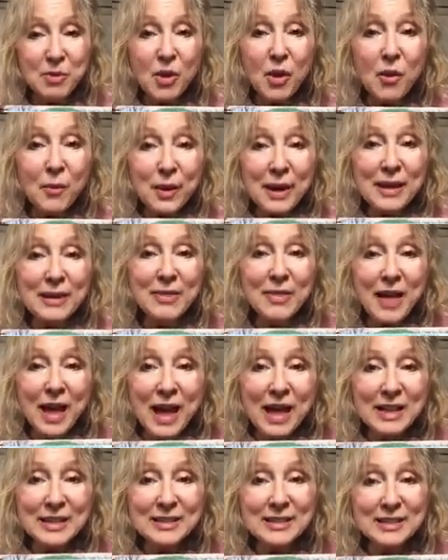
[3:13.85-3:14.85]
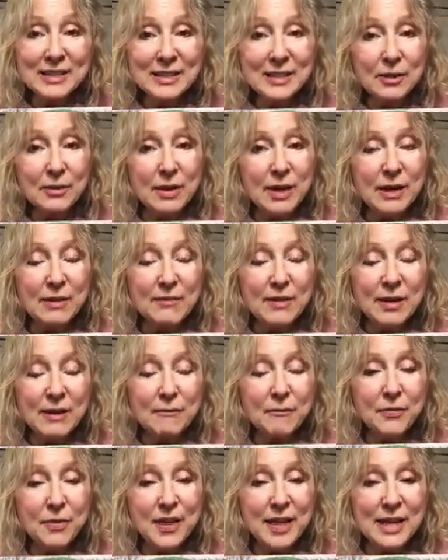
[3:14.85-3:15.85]
knowing that even
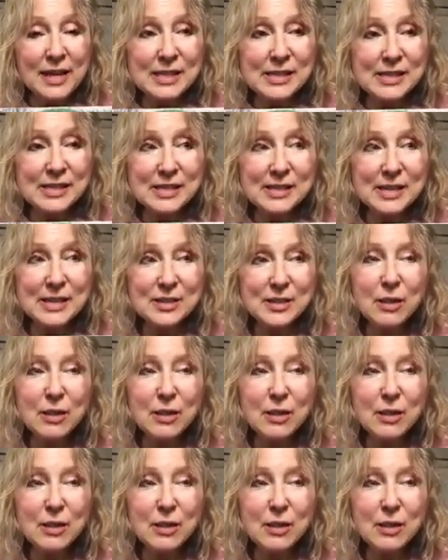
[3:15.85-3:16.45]
if things